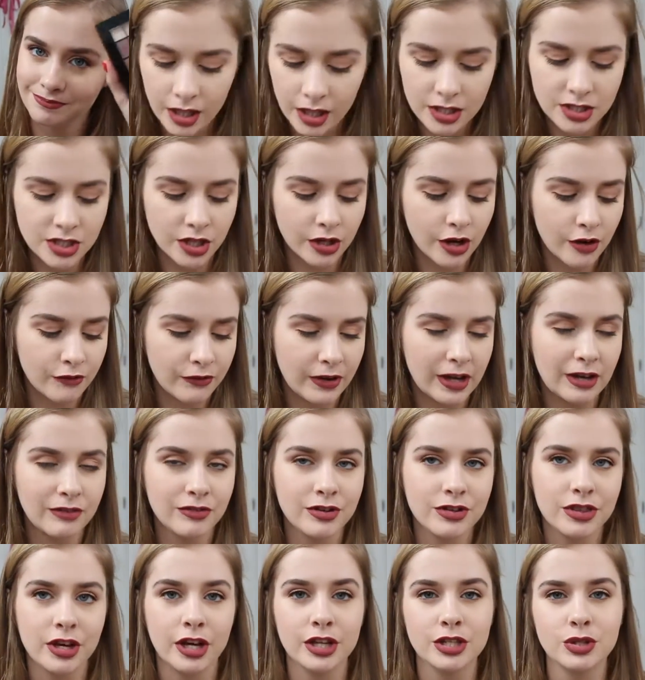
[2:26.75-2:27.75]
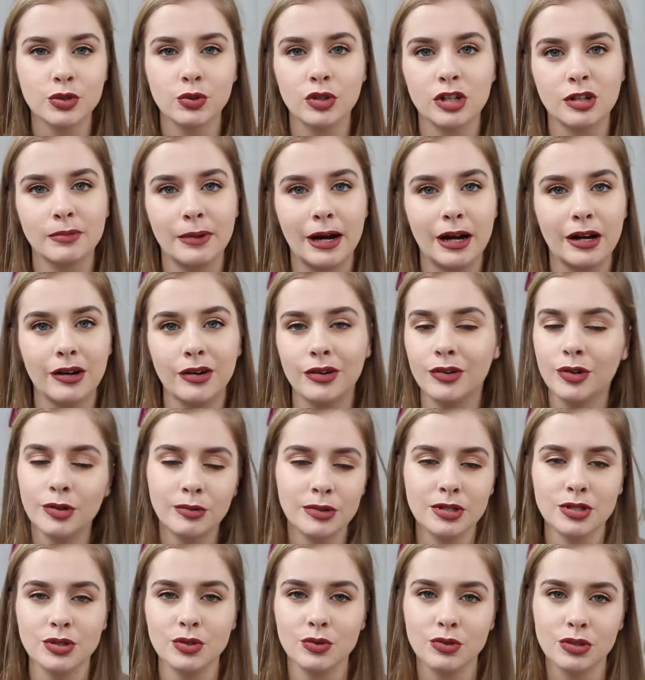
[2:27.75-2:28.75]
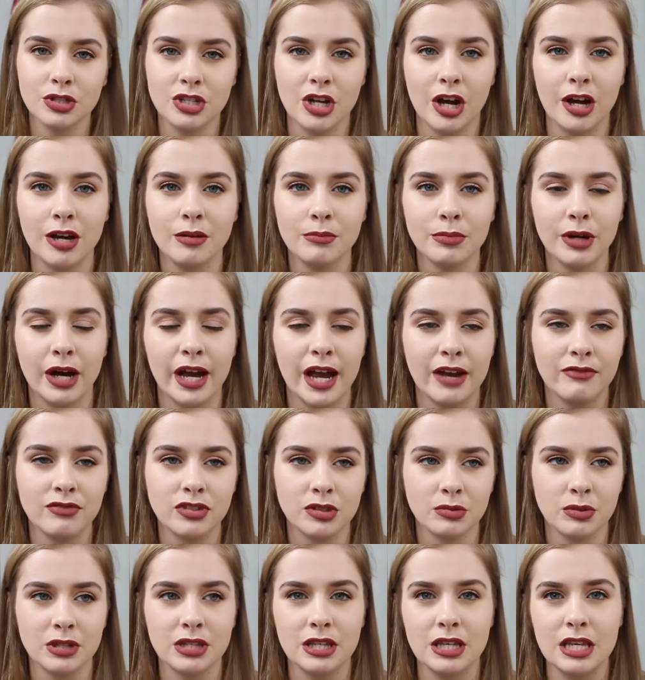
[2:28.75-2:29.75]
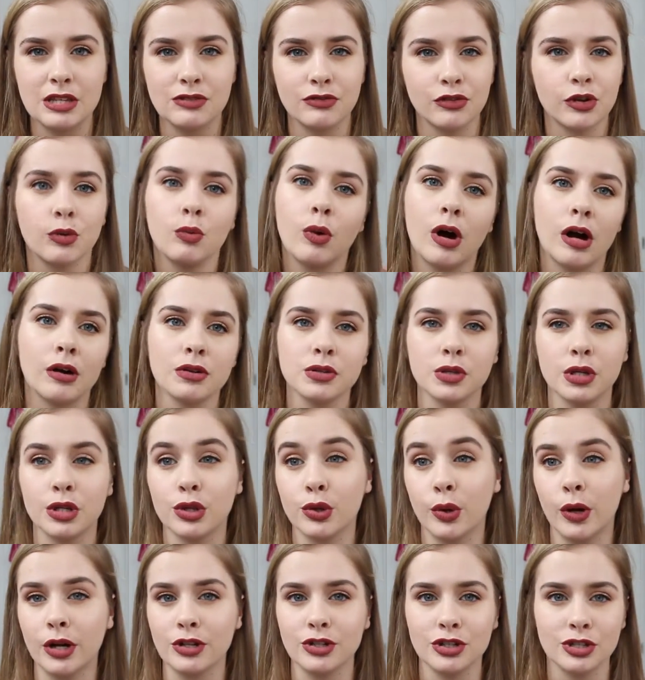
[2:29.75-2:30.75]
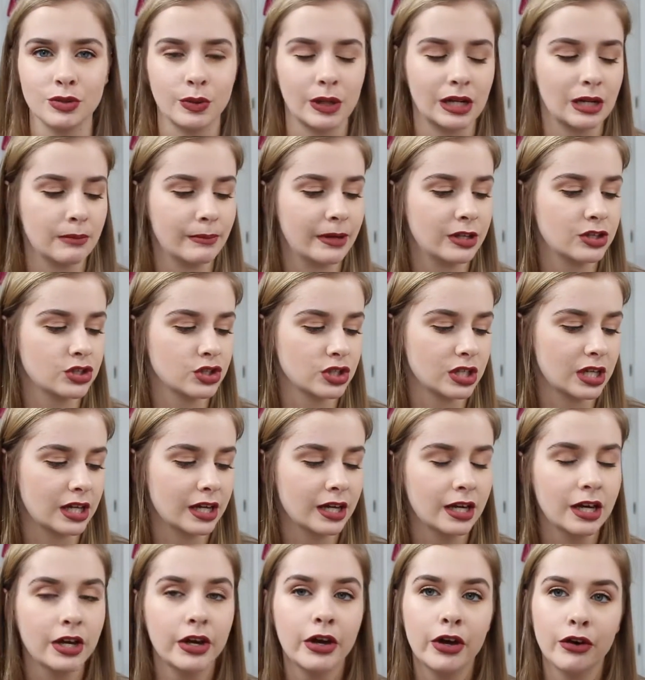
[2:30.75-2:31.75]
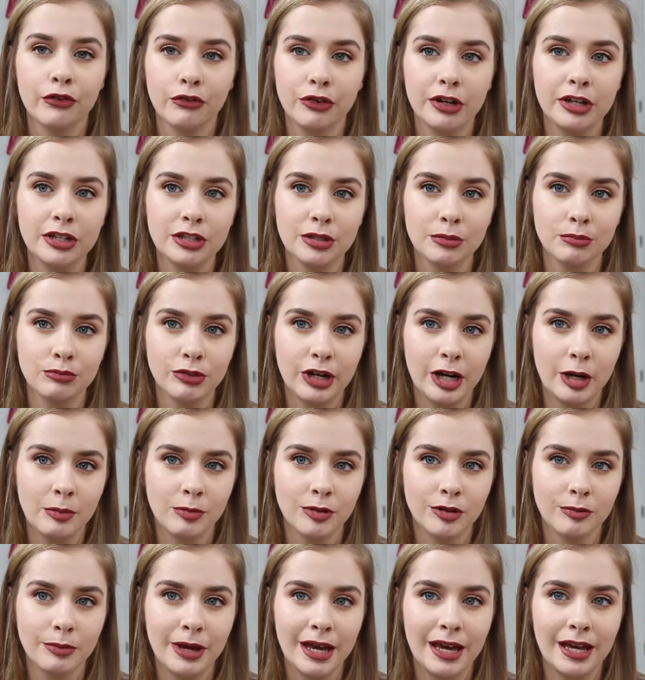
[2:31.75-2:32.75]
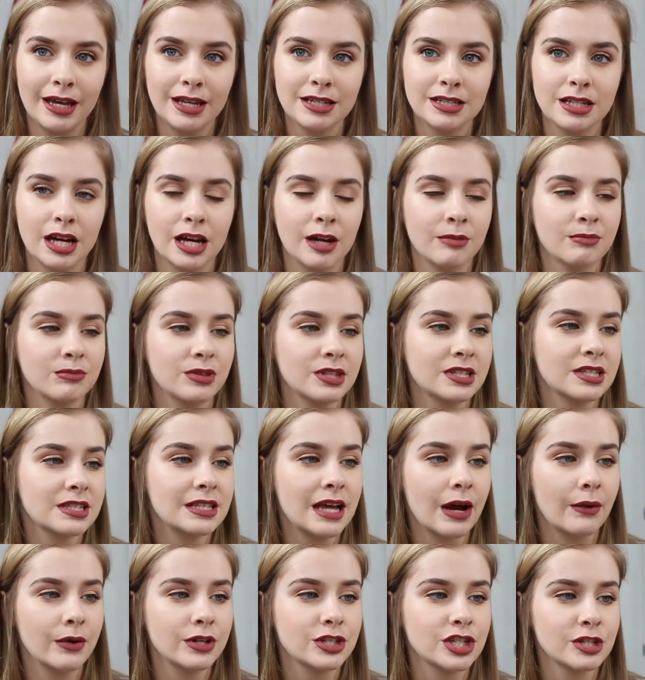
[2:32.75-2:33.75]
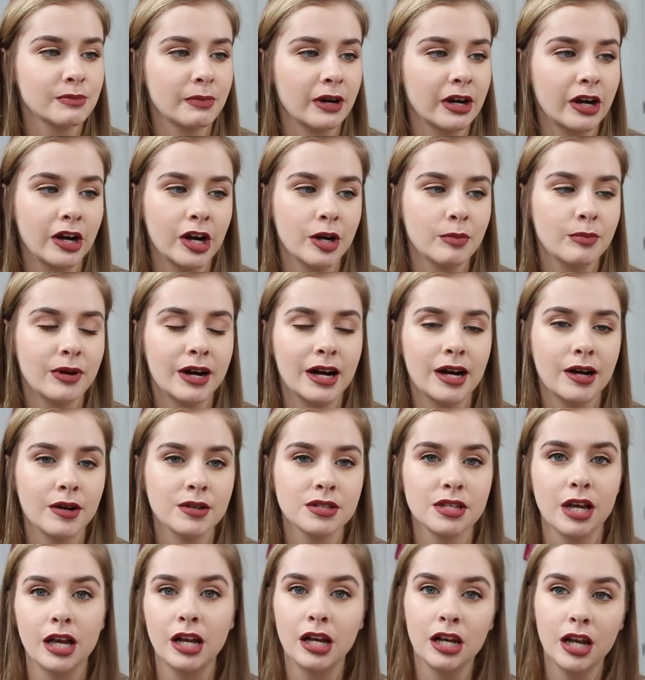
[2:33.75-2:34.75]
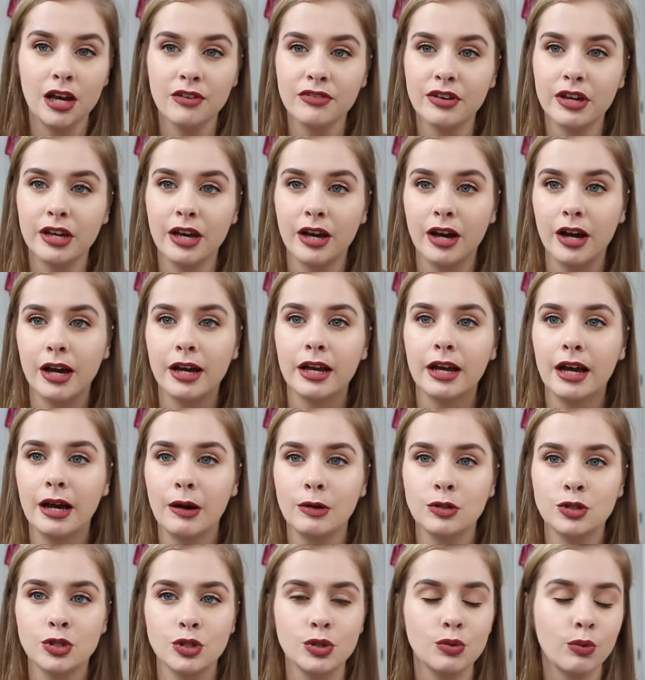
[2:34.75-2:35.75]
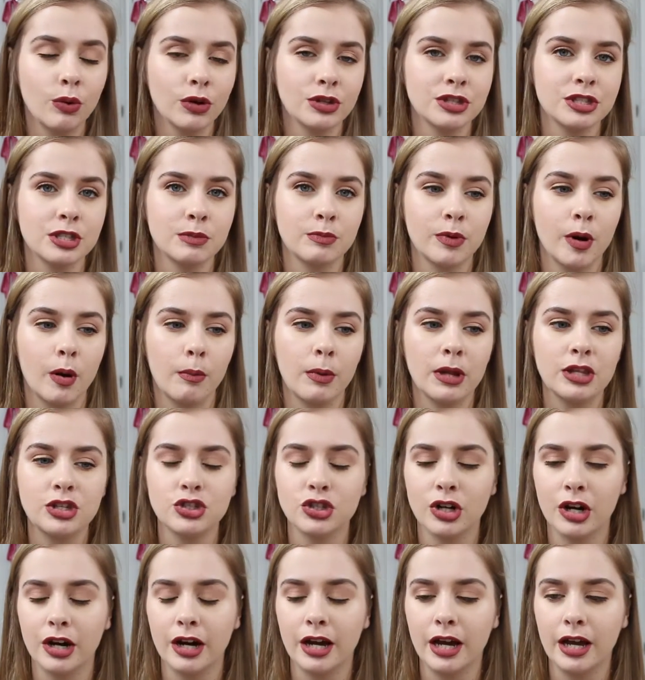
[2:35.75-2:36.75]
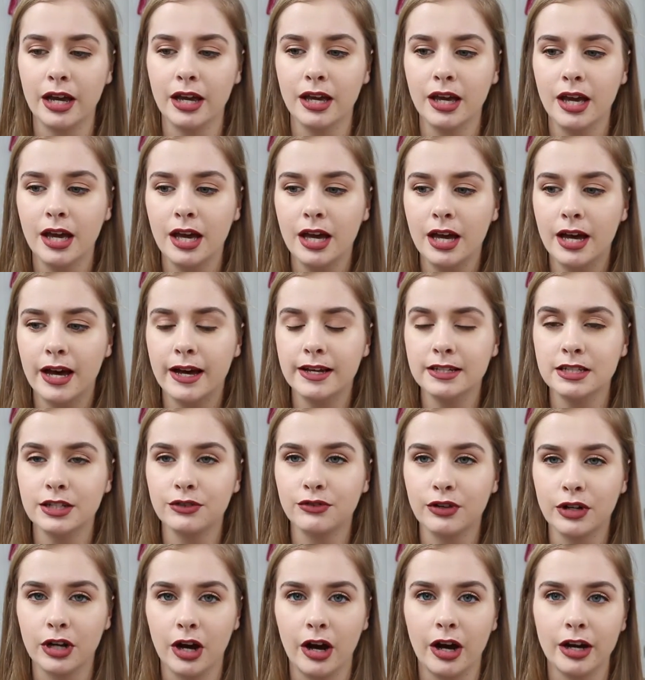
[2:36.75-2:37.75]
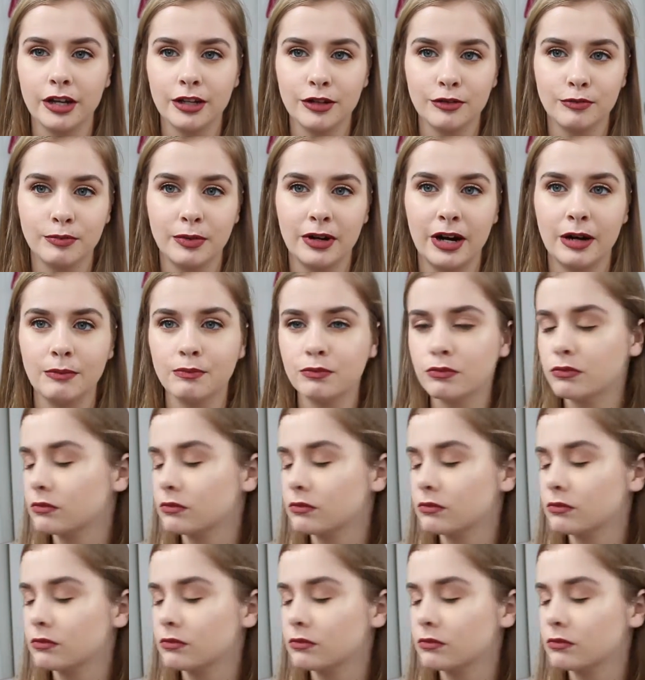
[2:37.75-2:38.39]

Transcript: So a favourite that I talk about almost all the time but I haven't done one of these for a while so I thought I'd just quickly mention it. Freedom Brow Pomade, um, this is how I do my eyebrows, I love it. I do want to probably try a different kind of brow...